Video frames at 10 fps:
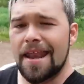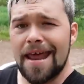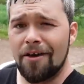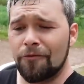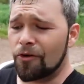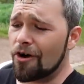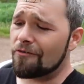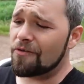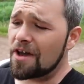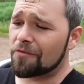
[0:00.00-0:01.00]
And now for our
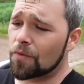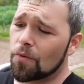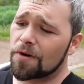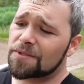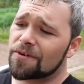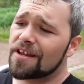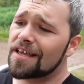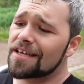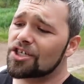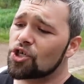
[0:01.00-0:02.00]
final rewards, we're gonna
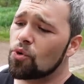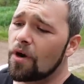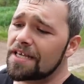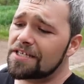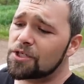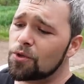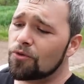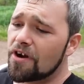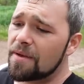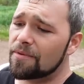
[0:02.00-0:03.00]
get twenty-two
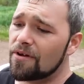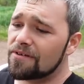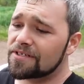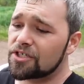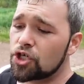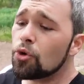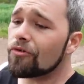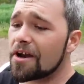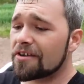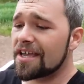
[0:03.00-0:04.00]
Great Balls, two
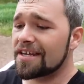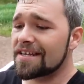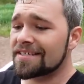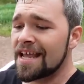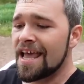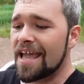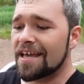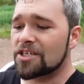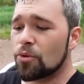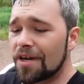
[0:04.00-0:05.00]
Rare Candies,
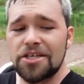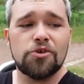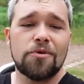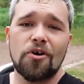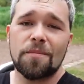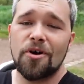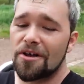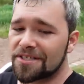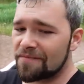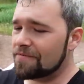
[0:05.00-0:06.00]
and twenty-two
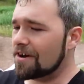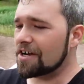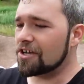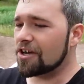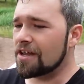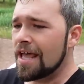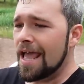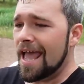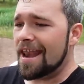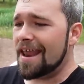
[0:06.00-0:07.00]
Pokeballs. Very good.
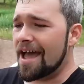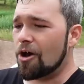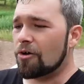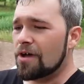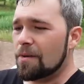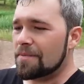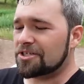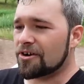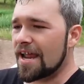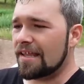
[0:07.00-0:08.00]
And now,
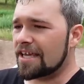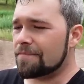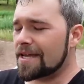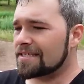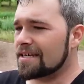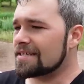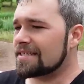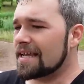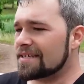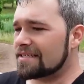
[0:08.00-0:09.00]
Mister Alien Man's gonna
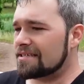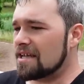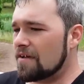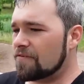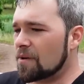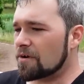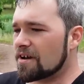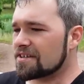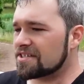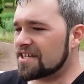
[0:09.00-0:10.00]
say his stuff that we're
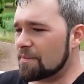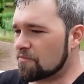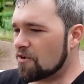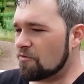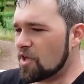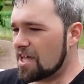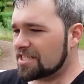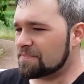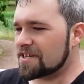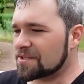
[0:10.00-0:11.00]
gonna skip real
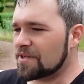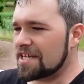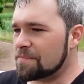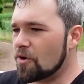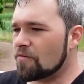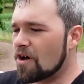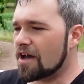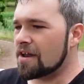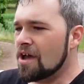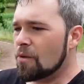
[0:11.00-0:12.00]
fast because we need to move
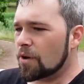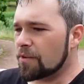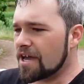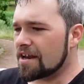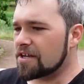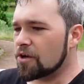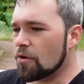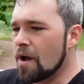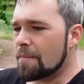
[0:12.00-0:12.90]
on. What do we gotta do?